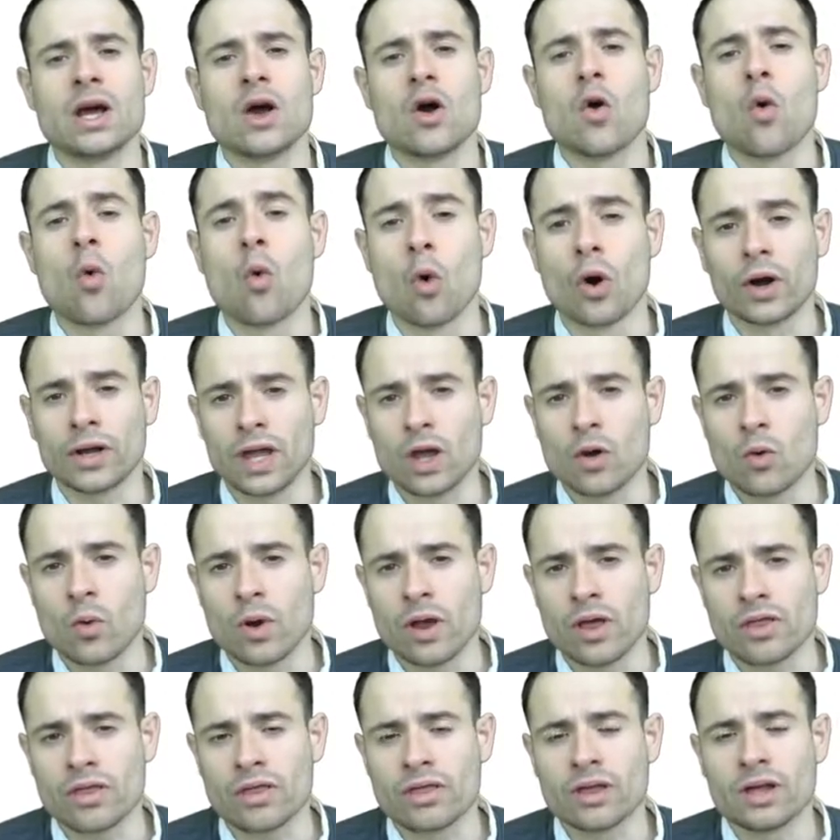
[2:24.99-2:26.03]
working
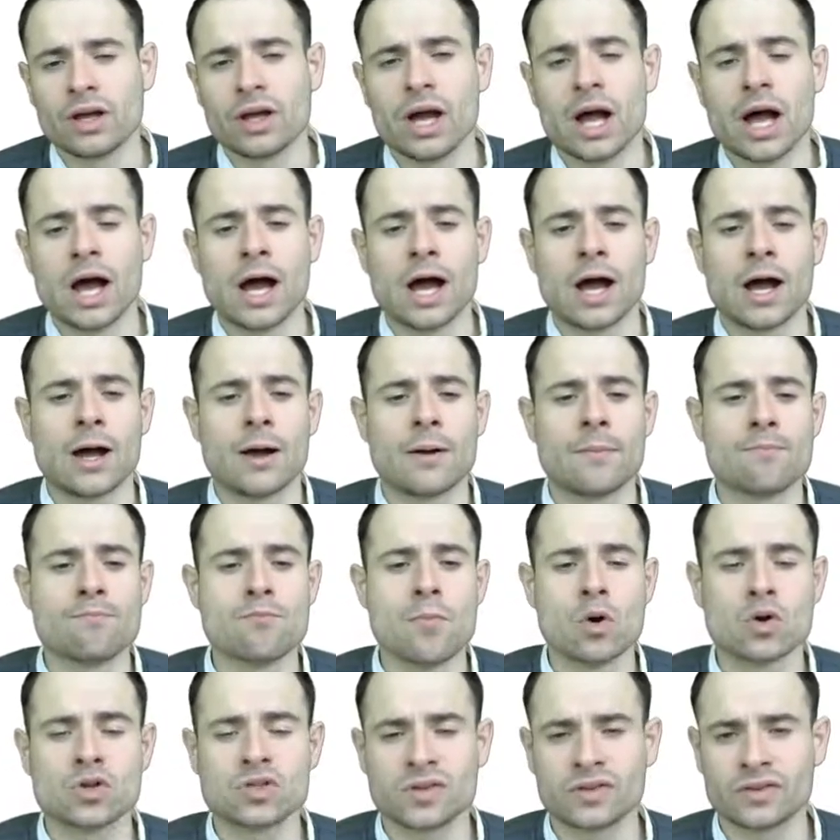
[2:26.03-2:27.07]
with
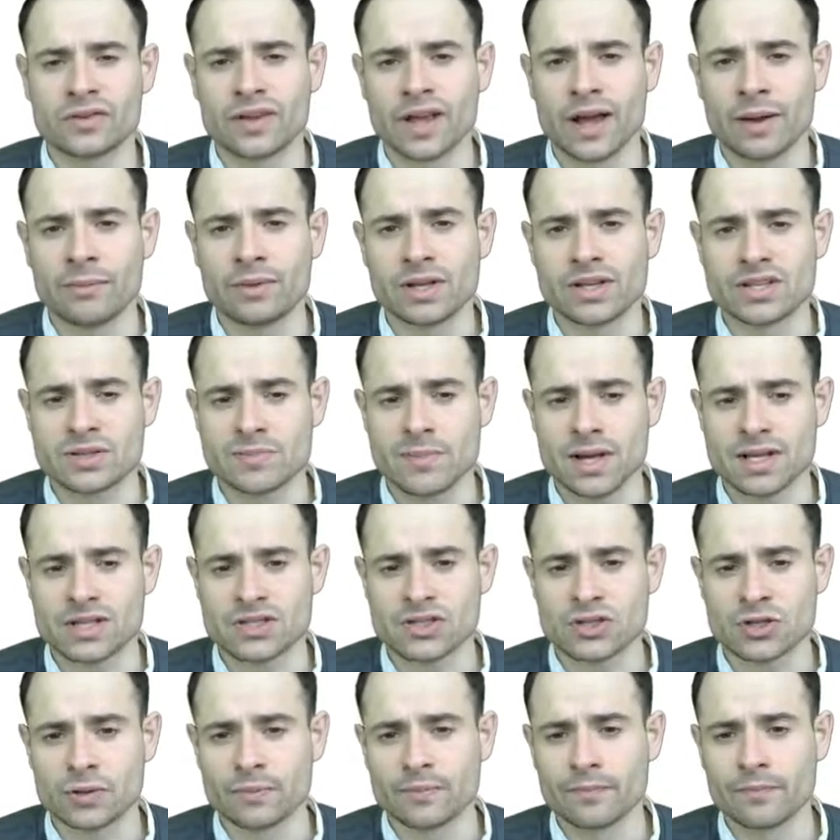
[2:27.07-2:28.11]
most of the time this
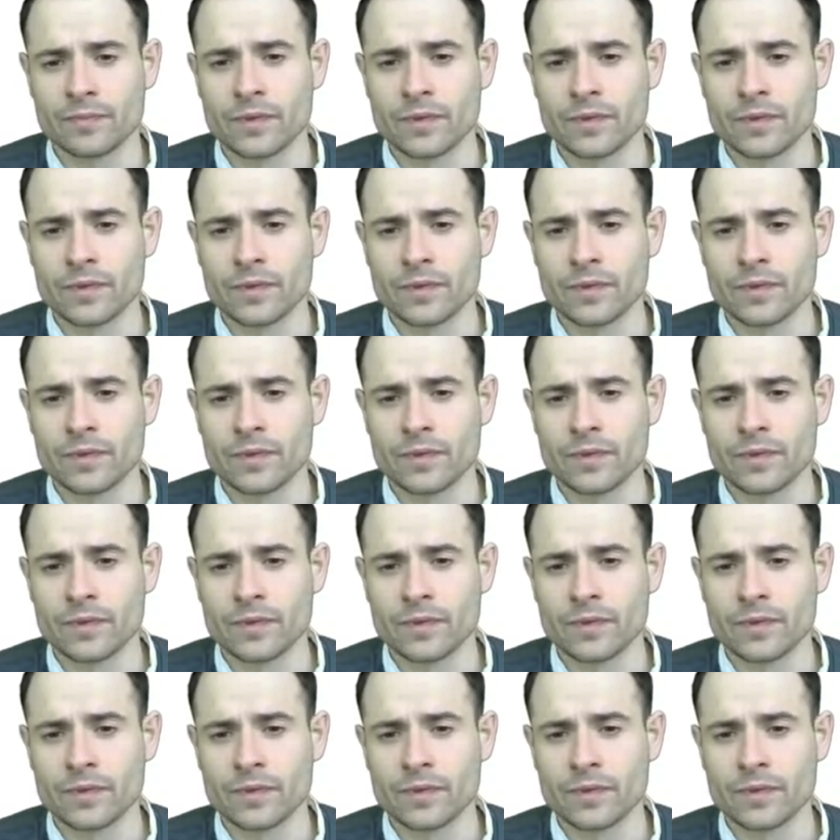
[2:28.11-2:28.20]
semester.